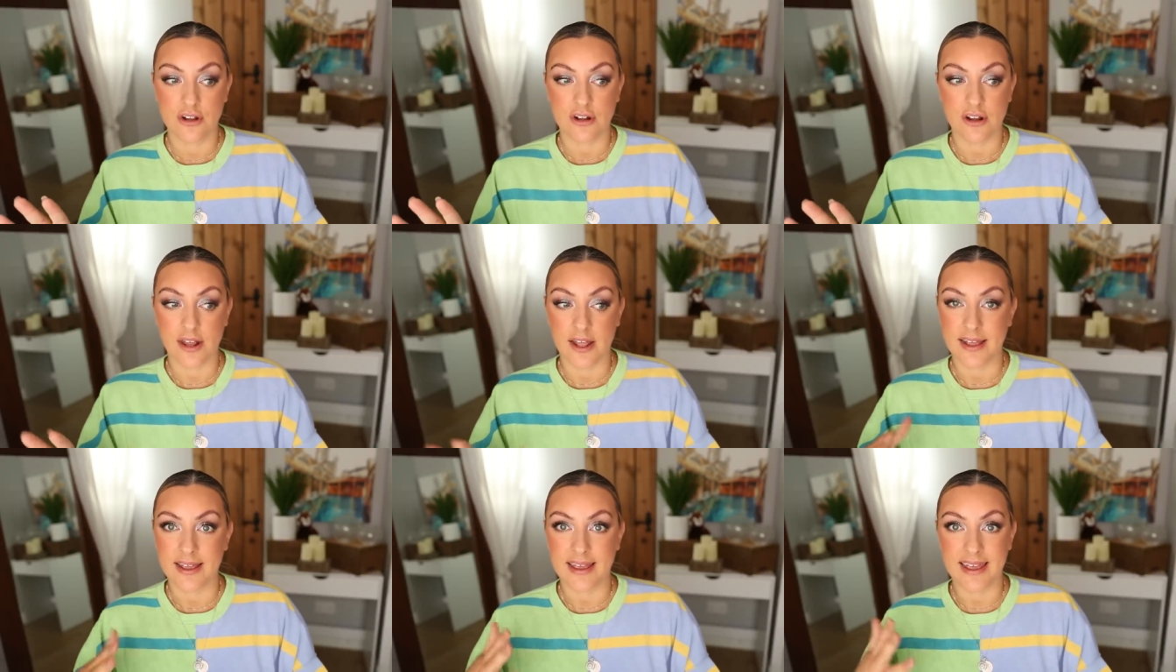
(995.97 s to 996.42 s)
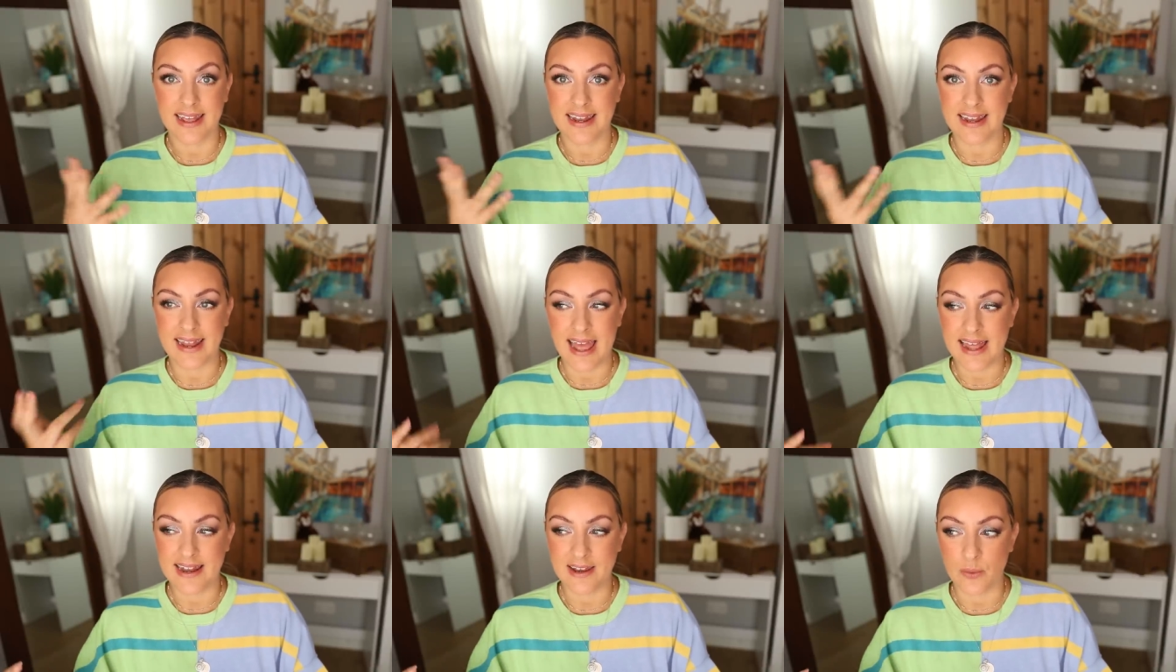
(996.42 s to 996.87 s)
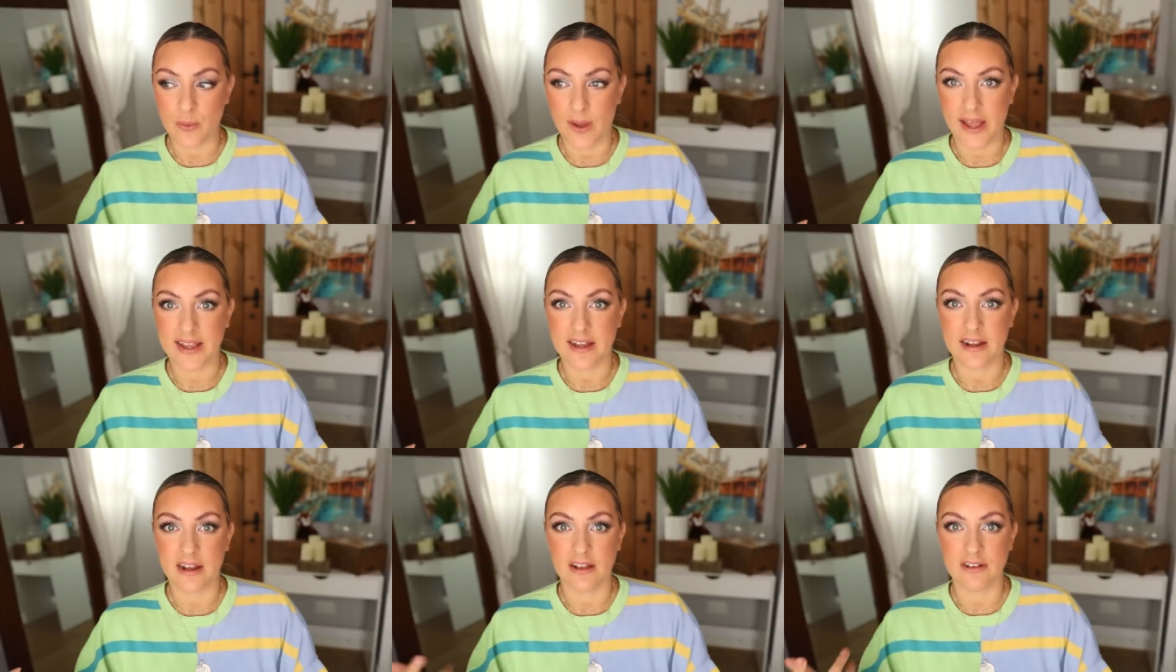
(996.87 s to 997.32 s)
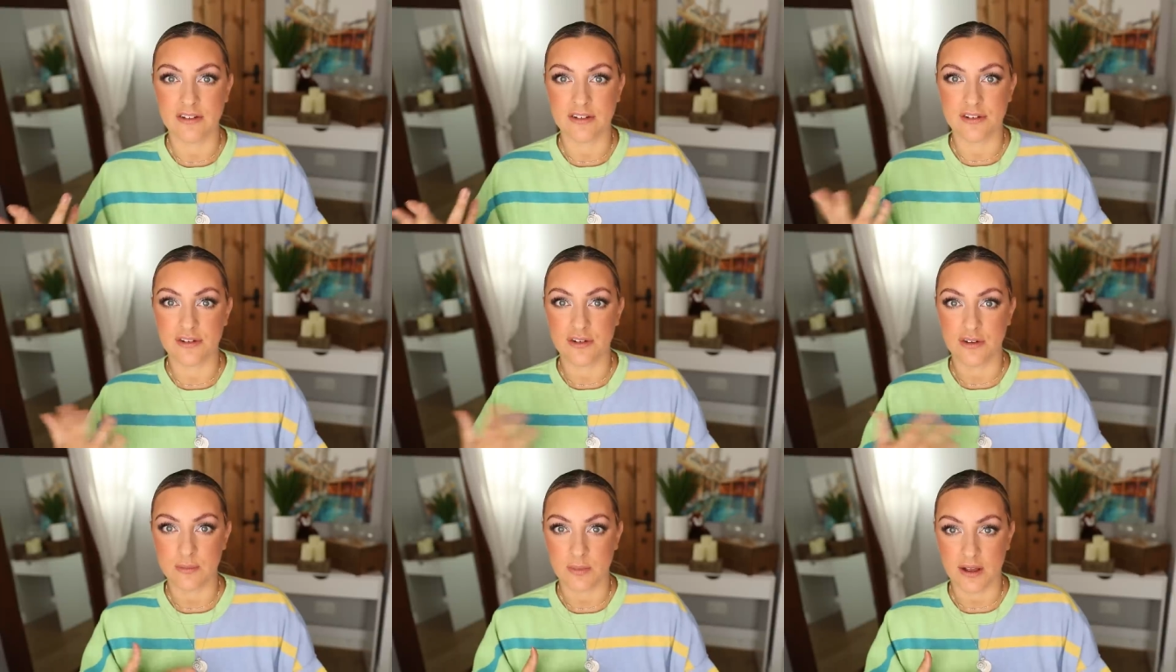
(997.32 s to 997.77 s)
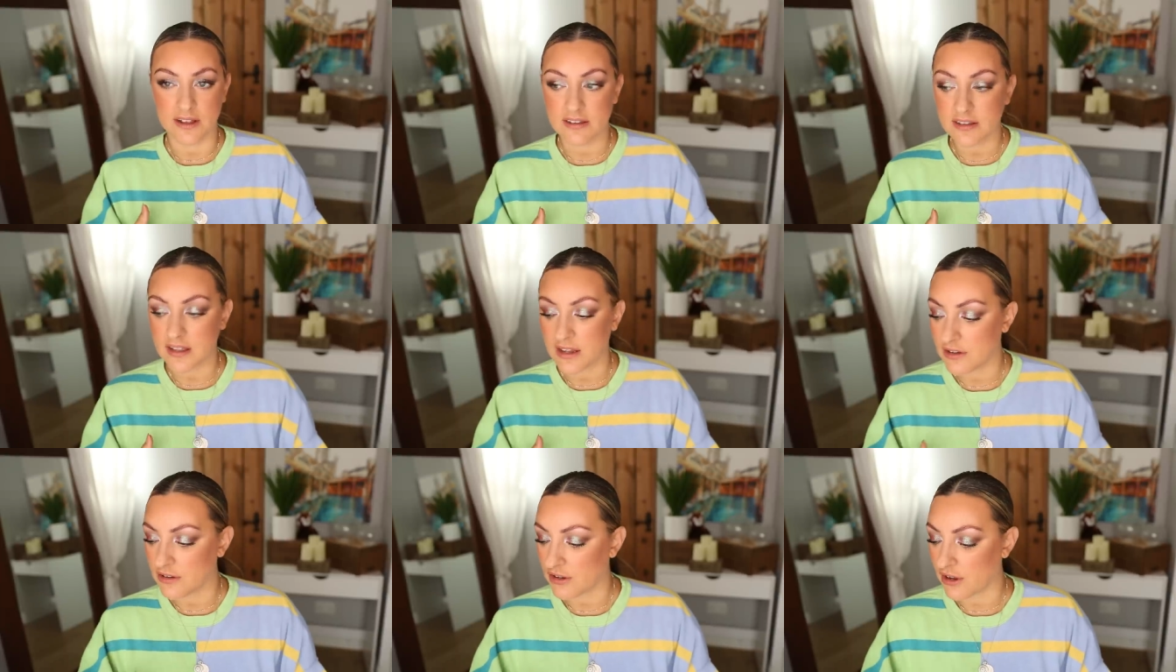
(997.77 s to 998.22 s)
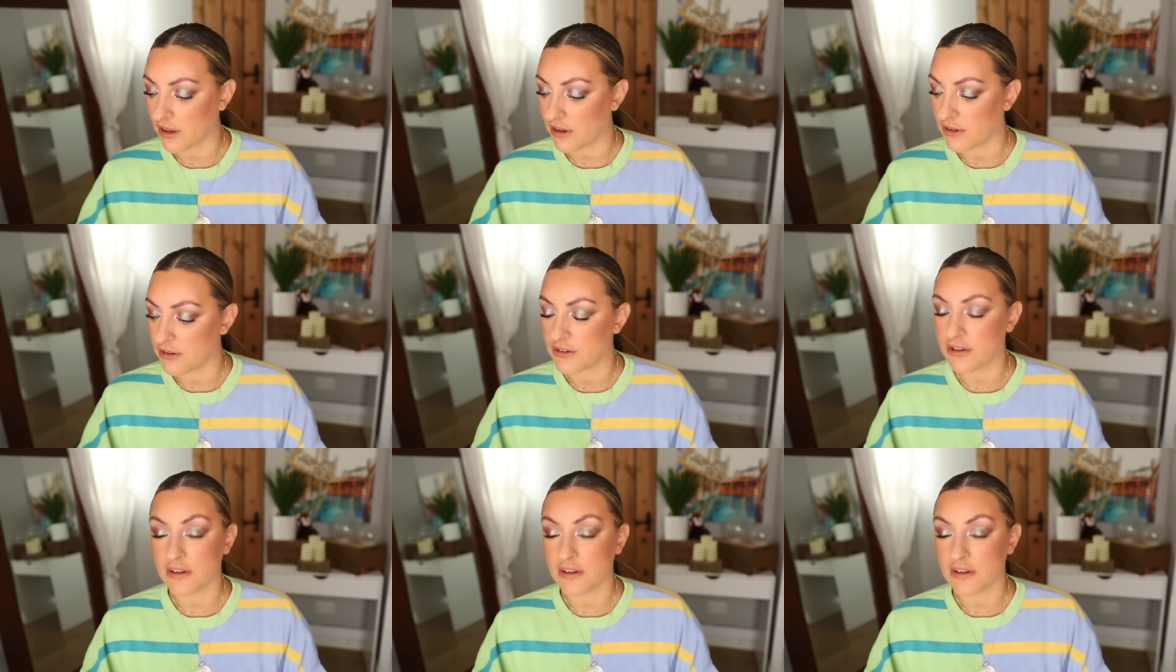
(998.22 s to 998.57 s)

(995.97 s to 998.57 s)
like in any way close to my skin tone.